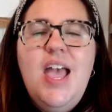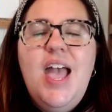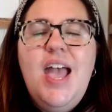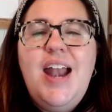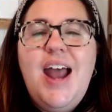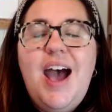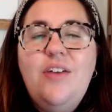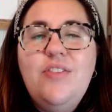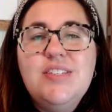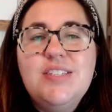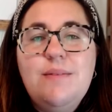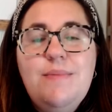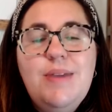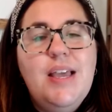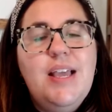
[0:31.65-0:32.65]
and how this
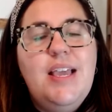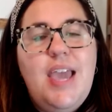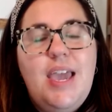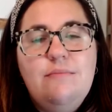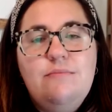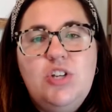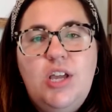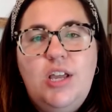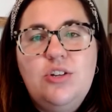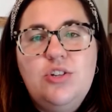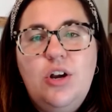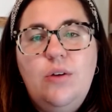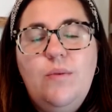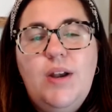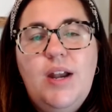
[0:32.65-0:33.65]
can be a game
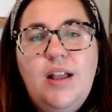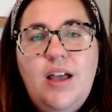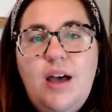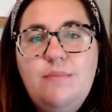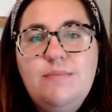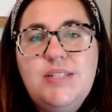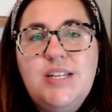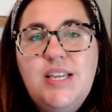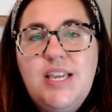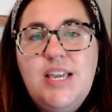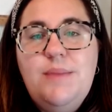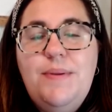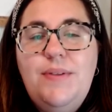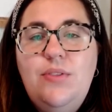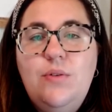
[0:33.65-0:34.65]
changer when it comes to
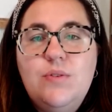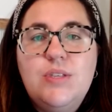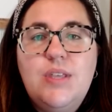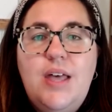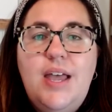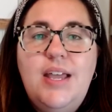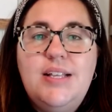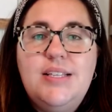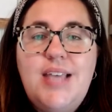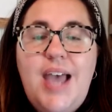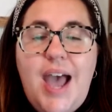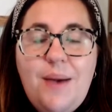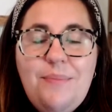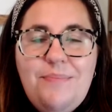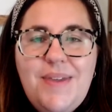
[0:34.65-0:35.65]
keeping those clients
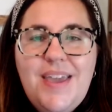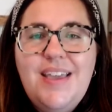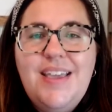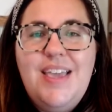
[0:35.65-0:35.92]
happy,